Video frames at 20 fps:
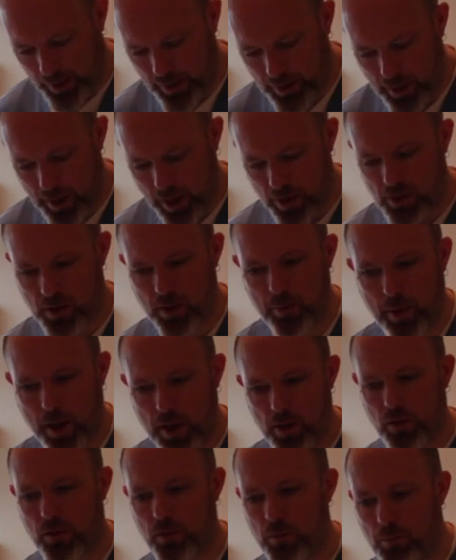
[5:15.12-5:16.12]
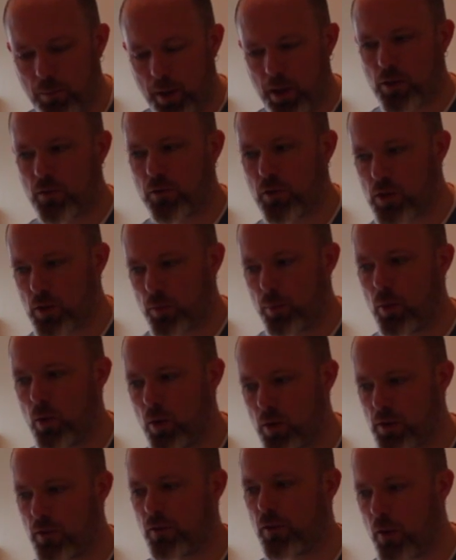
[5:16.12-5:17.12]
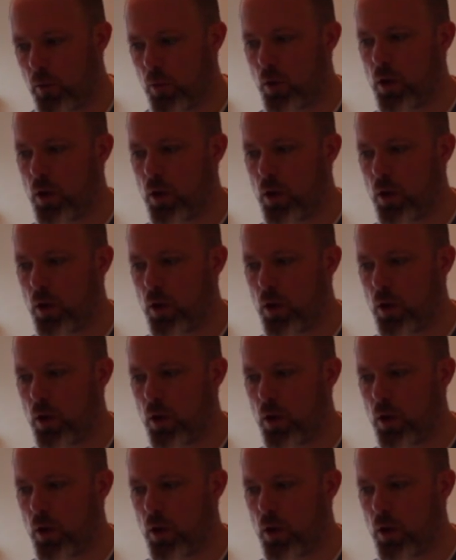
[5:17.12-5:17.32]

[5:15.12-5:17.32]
lean against the bench for support if I